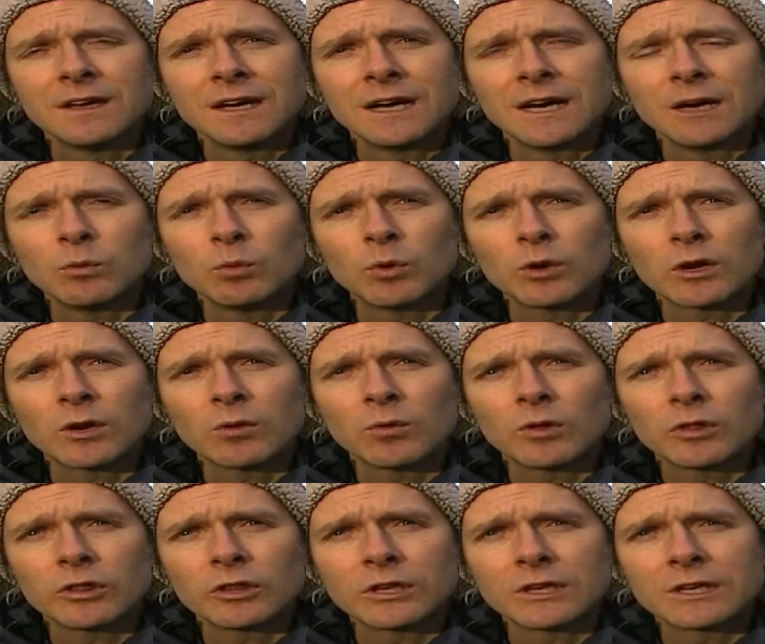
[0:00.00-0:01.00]
And what I
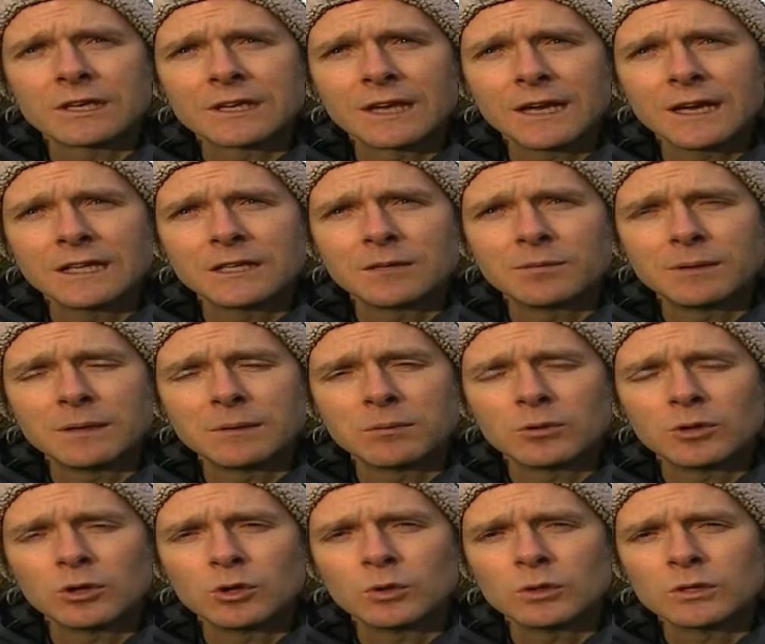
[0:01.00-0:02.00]
want to say to
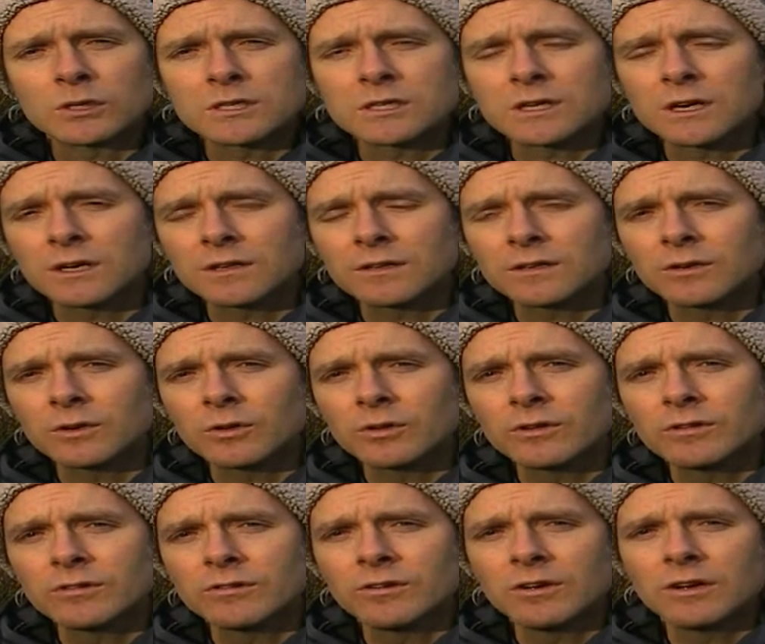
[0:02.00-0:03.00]
people who are starting on
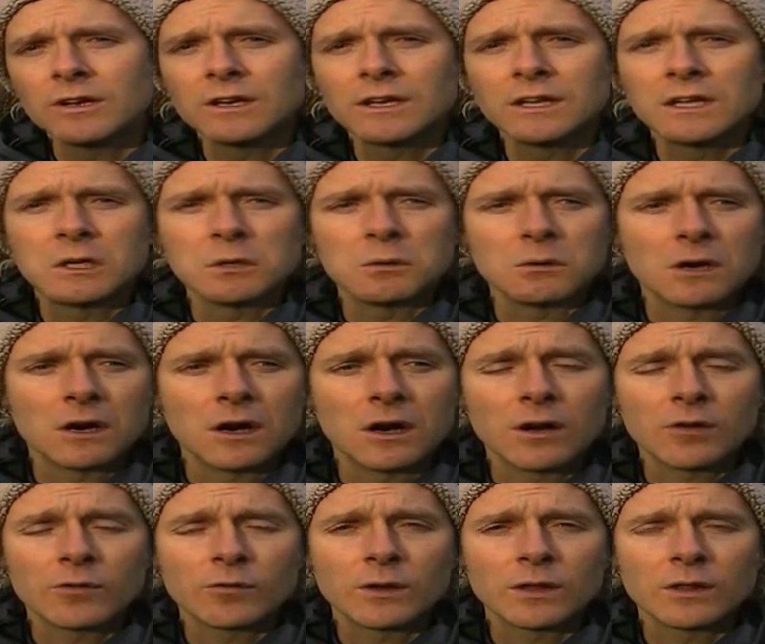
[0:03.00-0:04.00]
this journey, who are
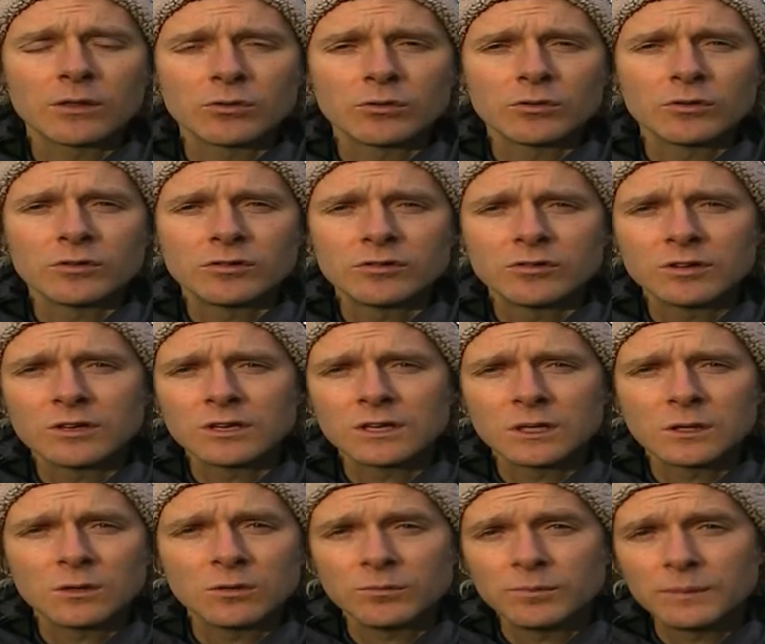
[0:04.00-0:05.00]
halfway through this
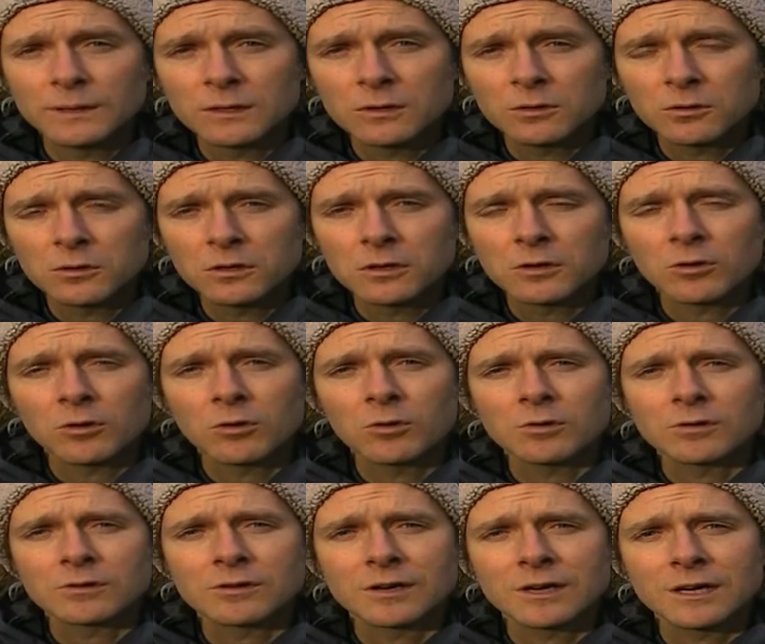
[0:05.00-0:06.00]
journey, who have been on it a long
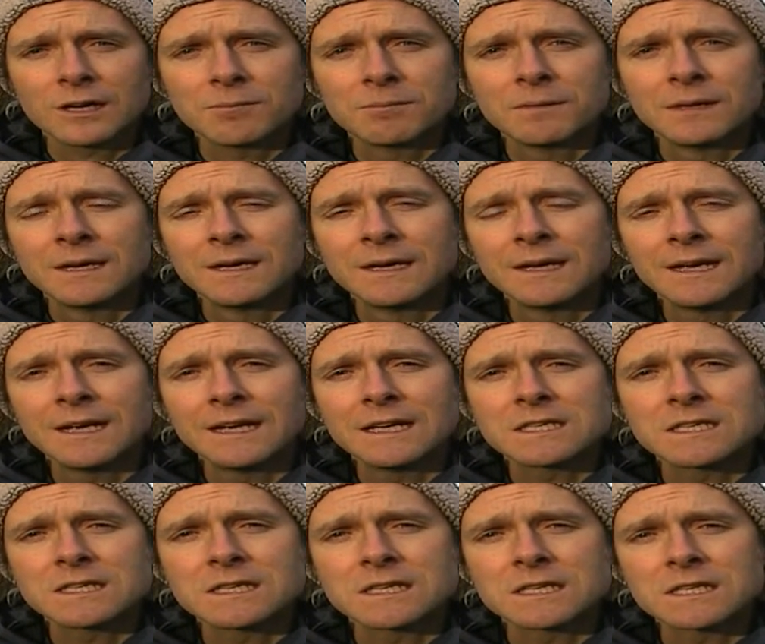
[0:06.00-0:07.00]
time,
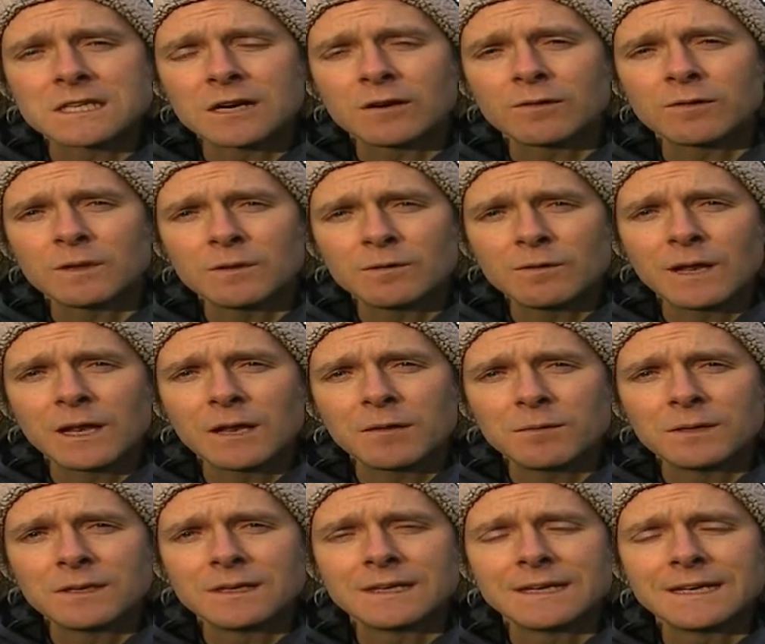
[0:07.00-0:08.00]
is that self
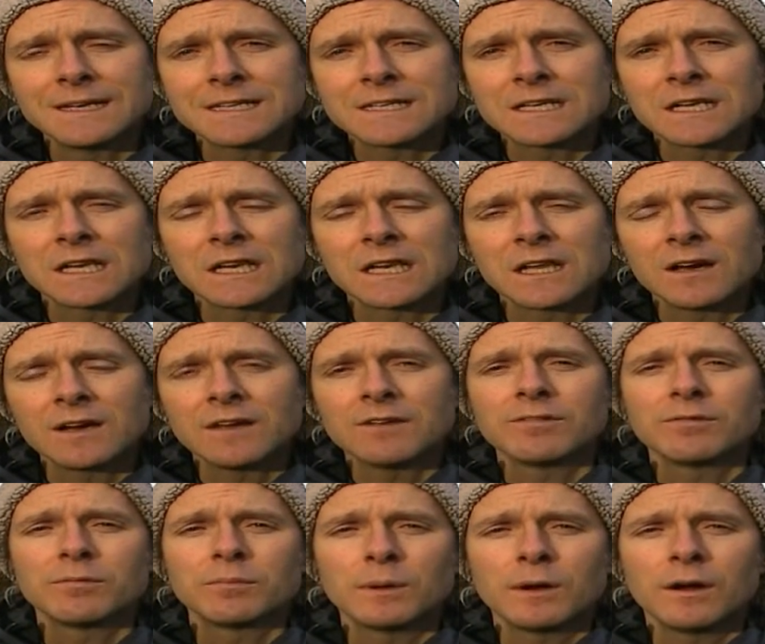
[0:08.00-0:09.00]
development is a
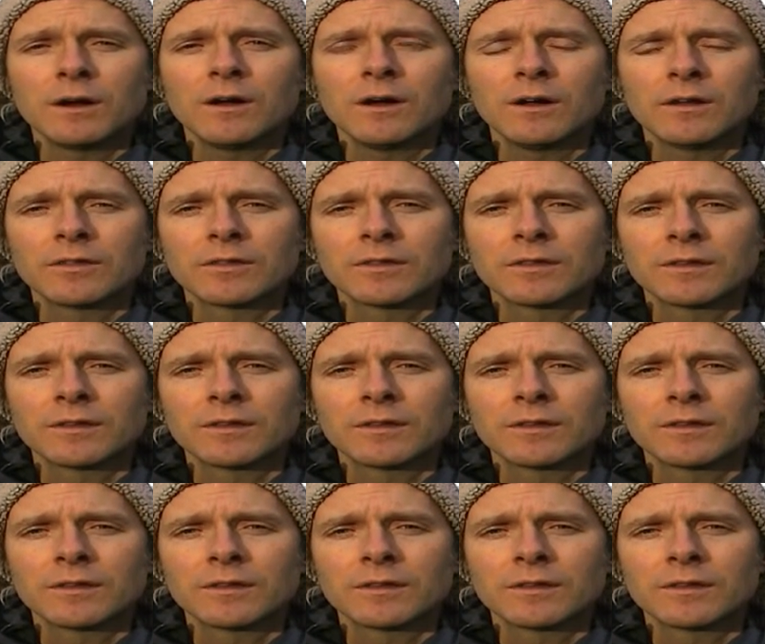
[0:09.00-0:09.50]
life path.